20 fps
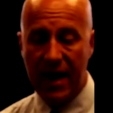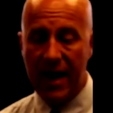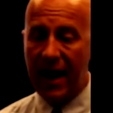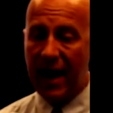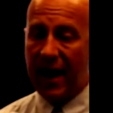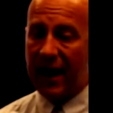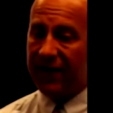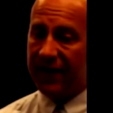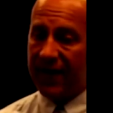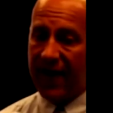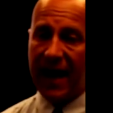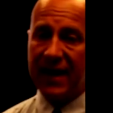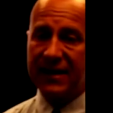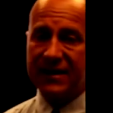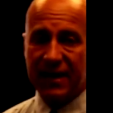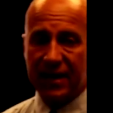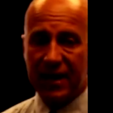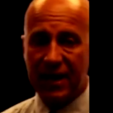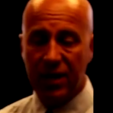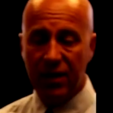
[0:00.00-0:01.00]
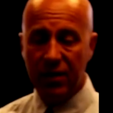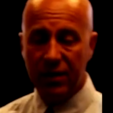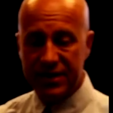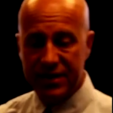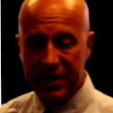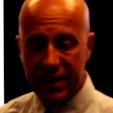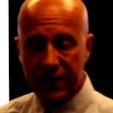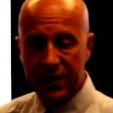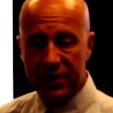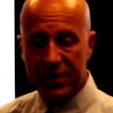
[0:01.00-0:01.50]
And that's a huge
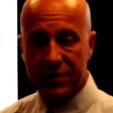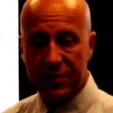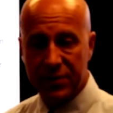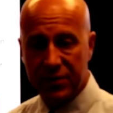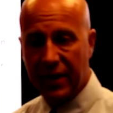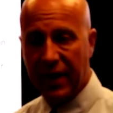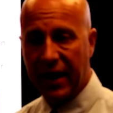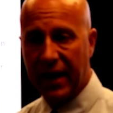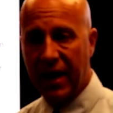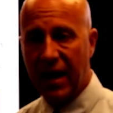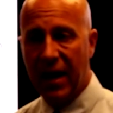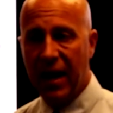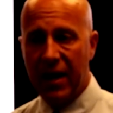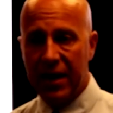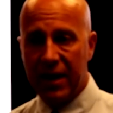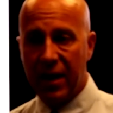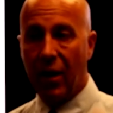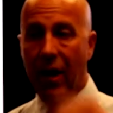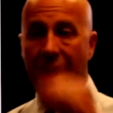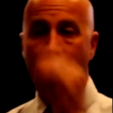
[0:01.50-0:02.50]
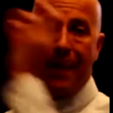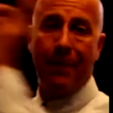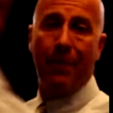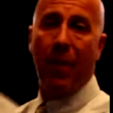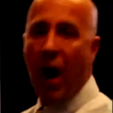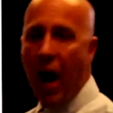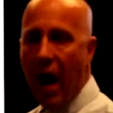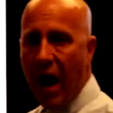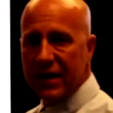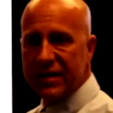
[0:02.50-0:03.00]
difference between a
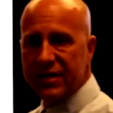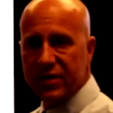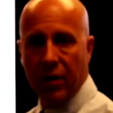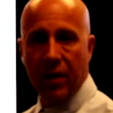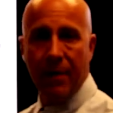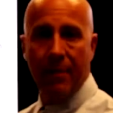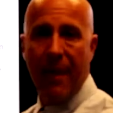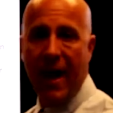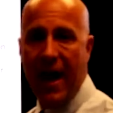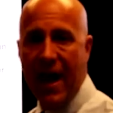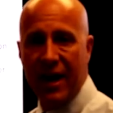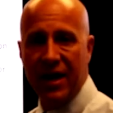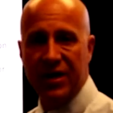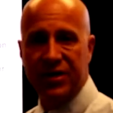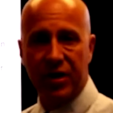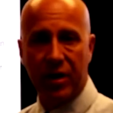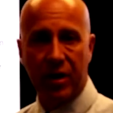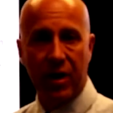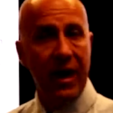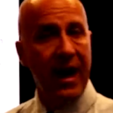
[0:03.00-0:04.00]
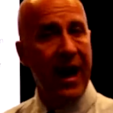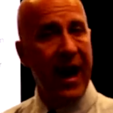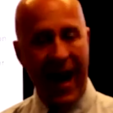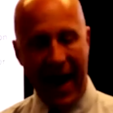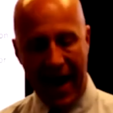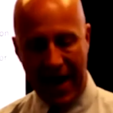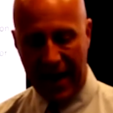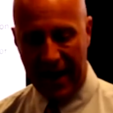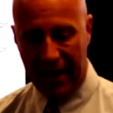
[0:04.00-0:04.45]
boss or a manager and a